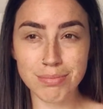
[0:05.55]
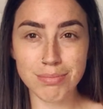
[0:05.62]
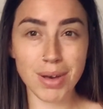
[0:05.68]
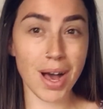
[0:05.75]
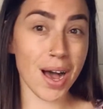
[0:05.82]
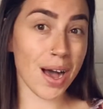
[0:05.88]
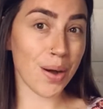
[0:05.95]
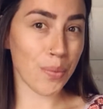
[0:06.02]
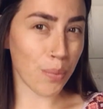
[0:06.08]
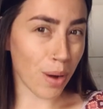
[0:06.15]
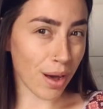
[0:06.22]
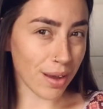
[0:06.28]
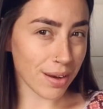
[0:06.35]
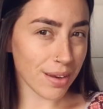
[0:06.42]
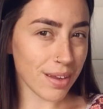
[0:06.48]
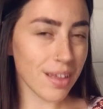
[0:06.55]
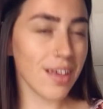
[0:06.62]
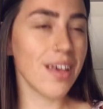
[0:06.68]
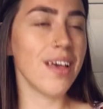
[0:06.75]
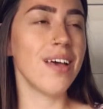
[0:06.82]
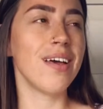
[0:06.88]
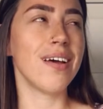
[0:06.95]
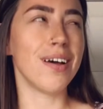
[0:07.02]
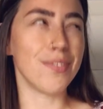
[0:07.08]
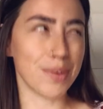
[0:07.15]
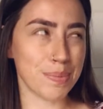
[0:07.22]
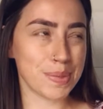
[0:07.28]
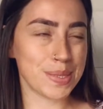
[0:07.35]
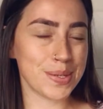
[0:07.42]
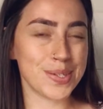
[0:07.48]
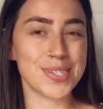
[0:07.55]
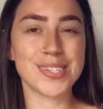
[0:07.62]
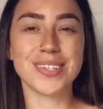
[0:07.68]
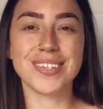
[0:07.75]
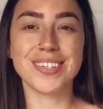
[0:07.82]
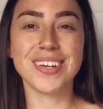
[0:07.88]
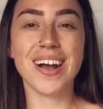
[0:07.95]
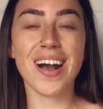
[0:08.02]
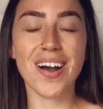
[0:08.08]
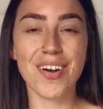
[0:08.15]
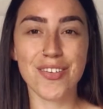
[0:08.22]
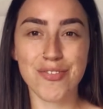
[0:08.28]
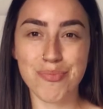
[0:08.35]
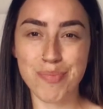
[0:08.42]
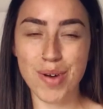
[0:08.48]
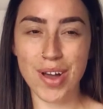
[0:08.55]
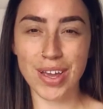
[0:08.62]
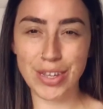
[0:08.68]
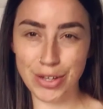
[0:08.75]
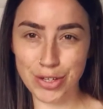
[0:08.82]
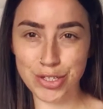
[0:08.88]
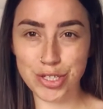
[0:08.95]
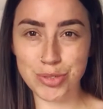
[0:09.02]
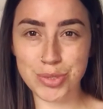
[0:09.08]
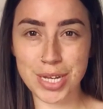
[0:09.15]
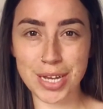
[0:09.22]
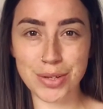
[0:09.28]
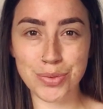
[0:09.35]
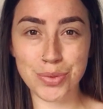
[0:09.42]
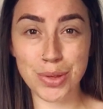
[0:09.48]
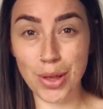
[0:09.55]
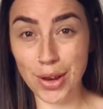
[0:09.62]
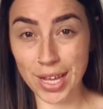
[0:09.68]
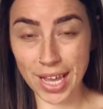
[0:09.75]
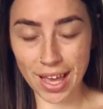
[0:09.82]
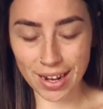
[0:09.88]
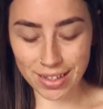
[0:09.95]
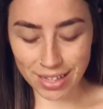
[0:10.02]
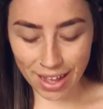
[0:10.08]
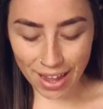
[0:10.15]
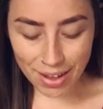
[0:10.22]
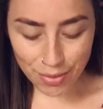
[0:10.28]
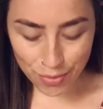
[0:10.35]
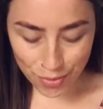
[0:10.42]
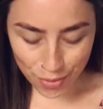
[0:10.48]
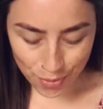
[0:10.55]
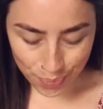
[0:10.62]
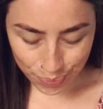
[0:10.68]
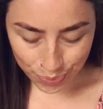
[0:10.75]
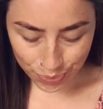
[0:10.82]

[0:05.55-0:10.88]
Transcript: part 1 of episode 2 of my YouTube channel, Learning How to Life.